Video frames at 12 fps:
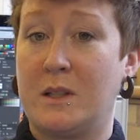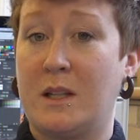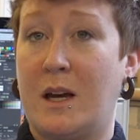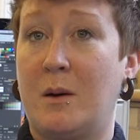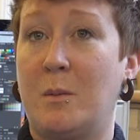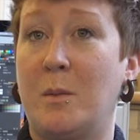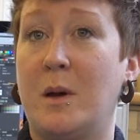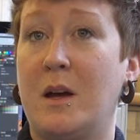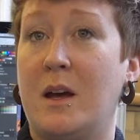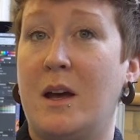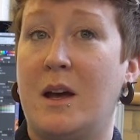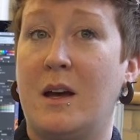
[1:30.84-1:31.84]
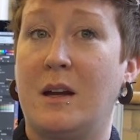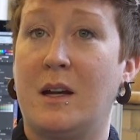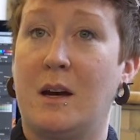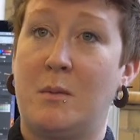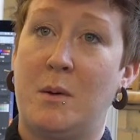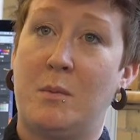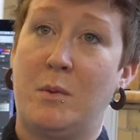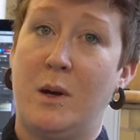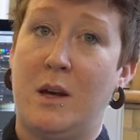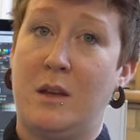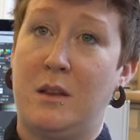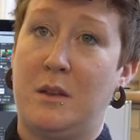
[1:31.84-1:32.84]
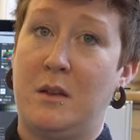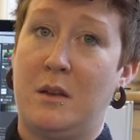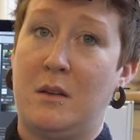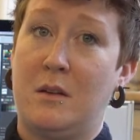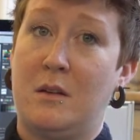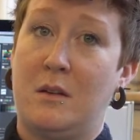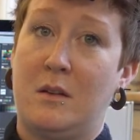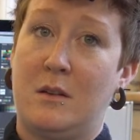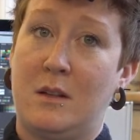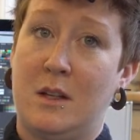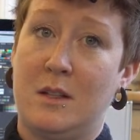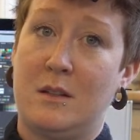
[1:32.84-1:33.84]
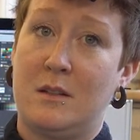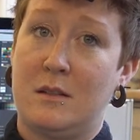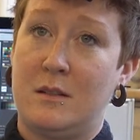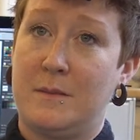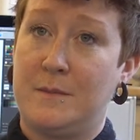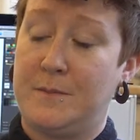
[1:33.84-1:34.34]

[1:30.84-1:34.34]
with them and come up with this.